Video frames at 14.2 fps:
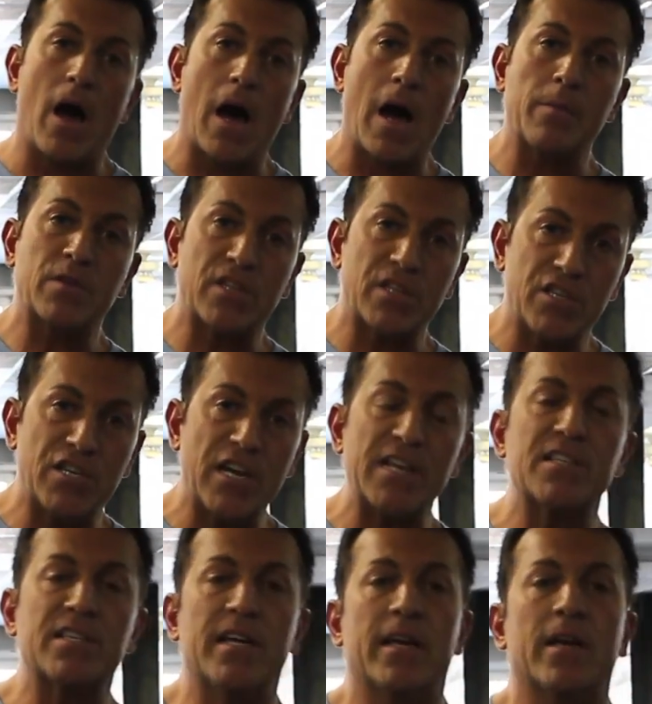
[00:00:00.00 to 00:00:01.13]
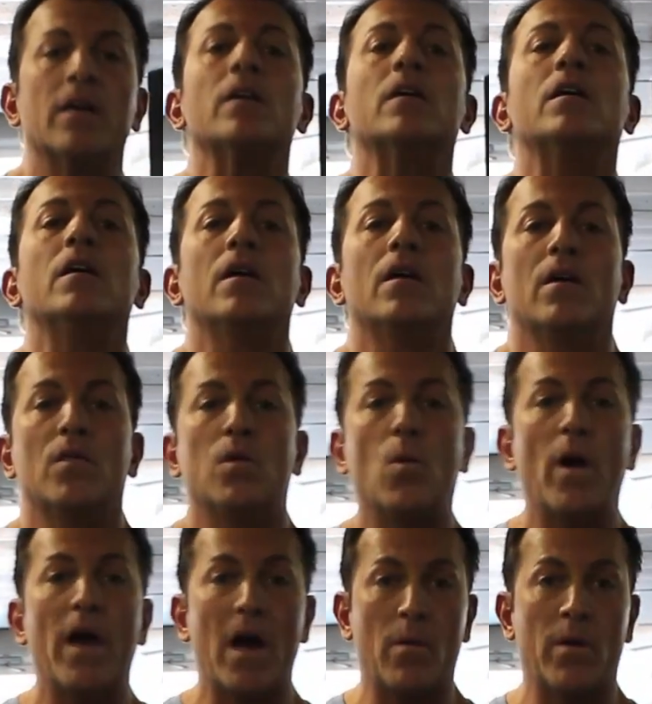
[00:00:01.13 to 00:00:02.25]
I'm suggesting the way I